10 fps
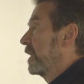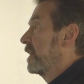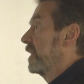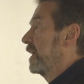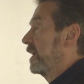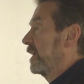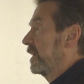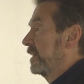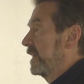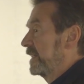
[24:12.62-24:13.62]

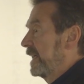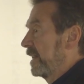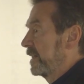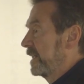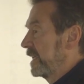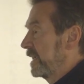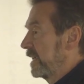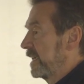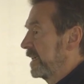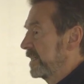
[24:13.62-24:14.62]
the, the identity
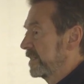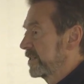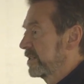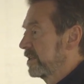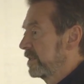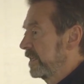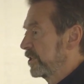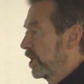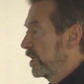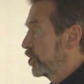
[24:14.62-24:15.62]
is,
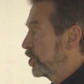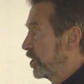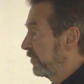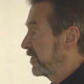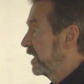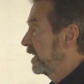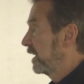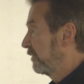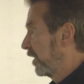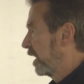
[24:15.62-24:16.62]
is, is shifting
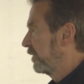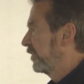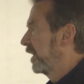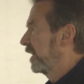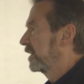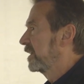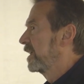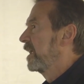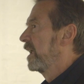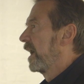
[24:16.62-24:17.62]

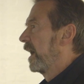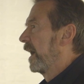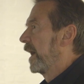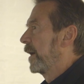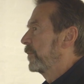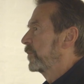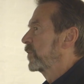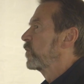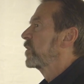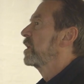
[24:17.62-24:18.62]
evolving um,
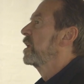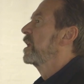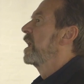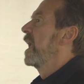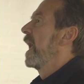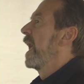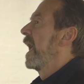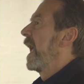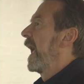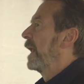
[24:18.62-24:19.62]

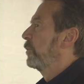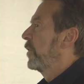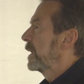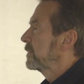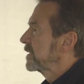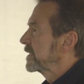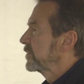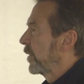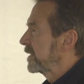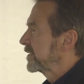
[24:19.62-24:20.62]
and what, it,
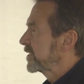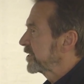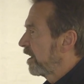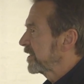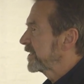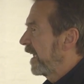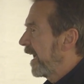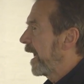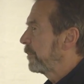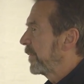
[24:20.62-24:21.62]
what starts to
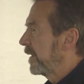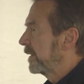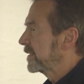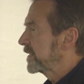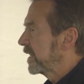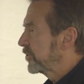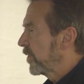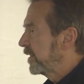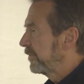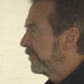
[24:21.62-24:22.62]
happen, instead of
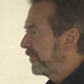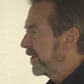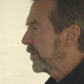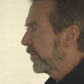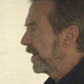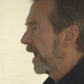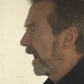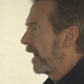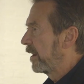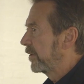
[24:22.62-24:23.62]
trying to figure it
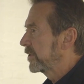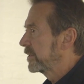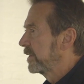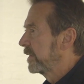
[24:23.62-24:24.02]
out,